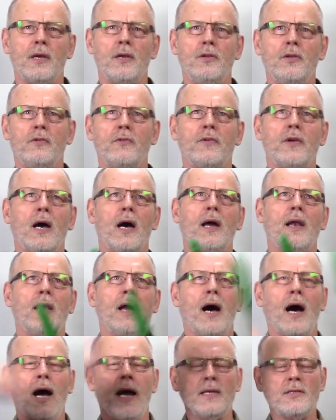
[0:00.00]
you've got
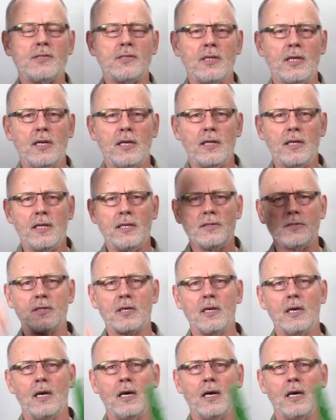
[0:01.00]
high ceilings